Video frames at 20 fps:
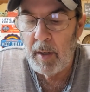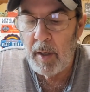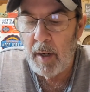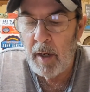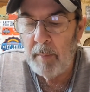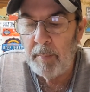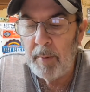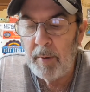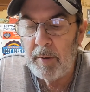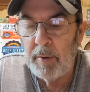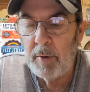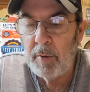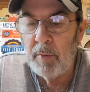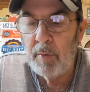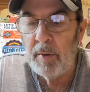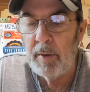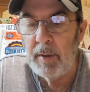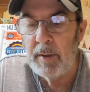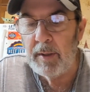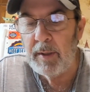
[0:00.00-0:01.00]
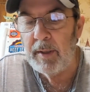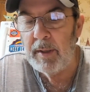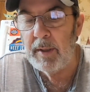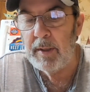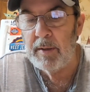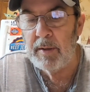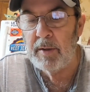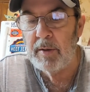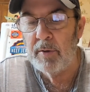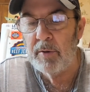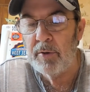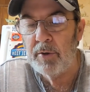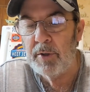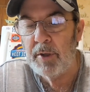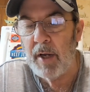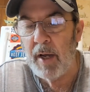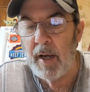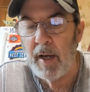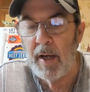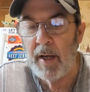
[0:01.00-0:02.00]
Opportunities to
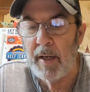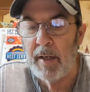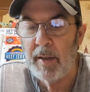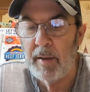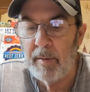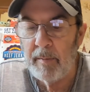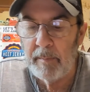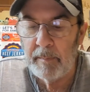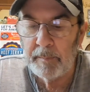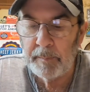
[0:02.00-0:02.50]
Shine.